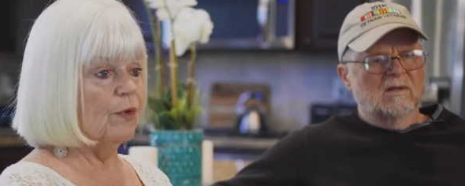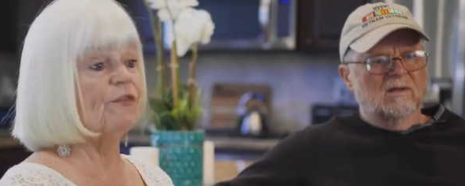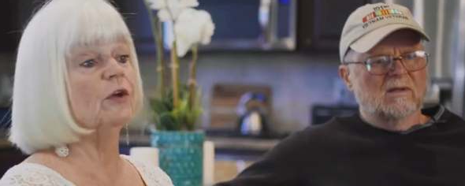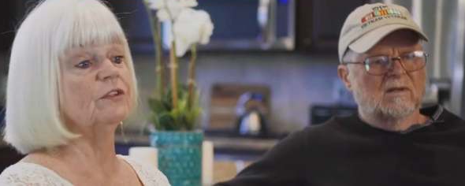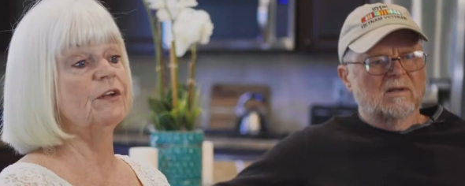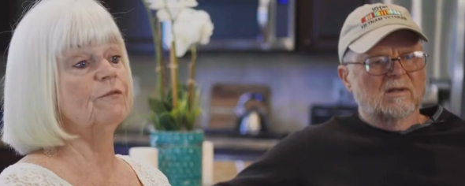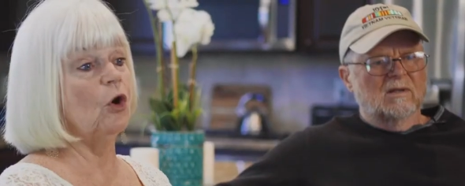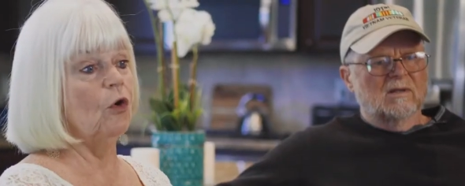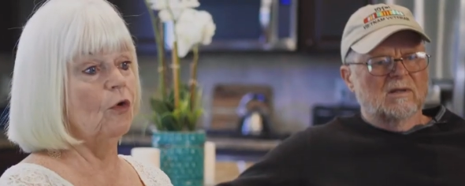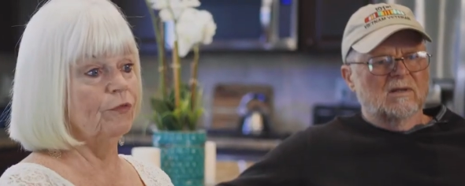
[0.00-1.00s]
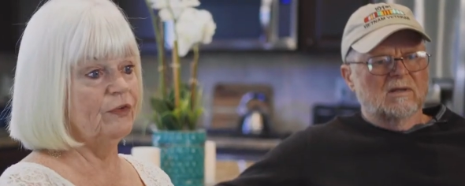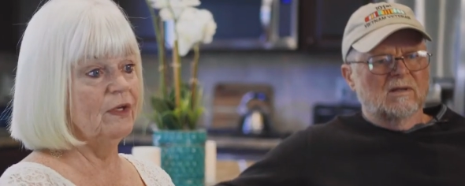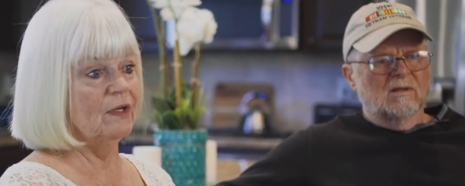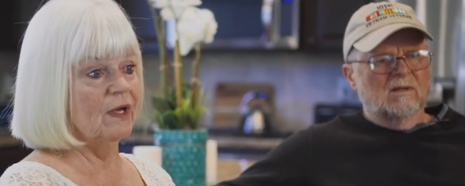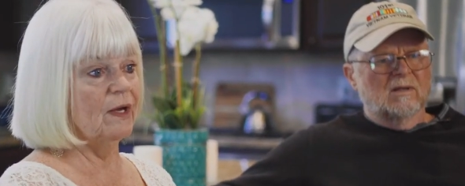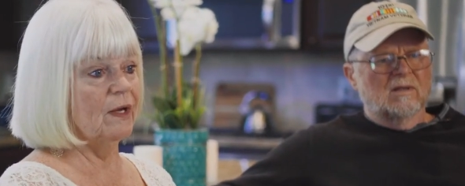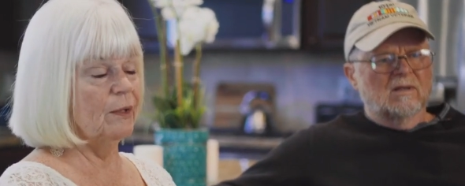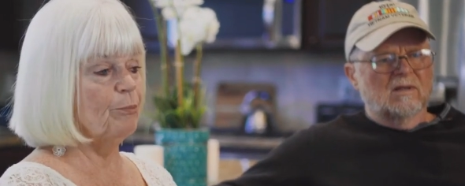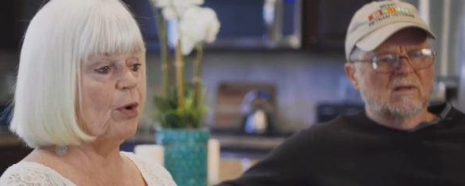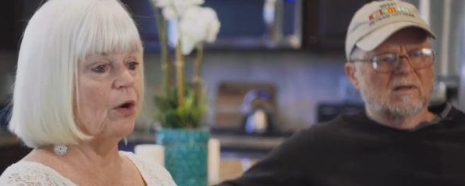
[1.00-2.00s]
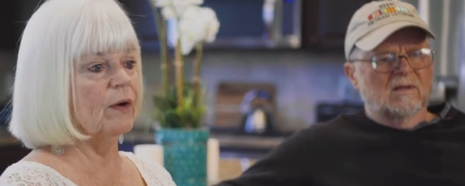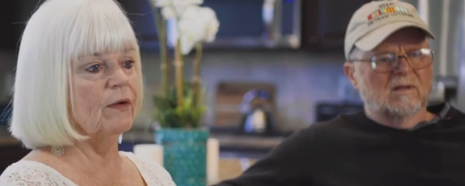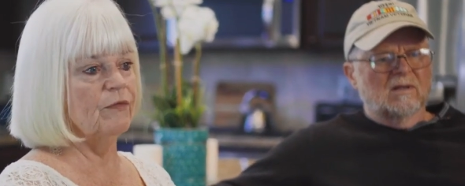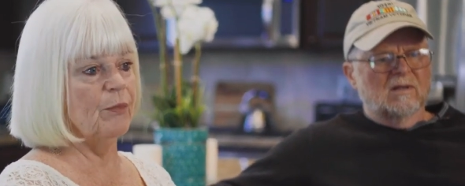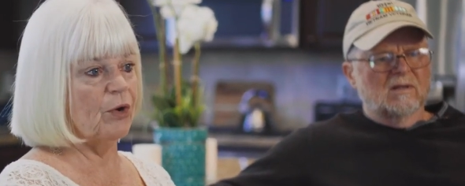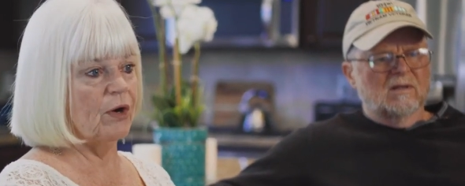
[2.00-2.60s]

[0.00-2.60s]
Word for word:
Speaker 1: We felt involved and part of the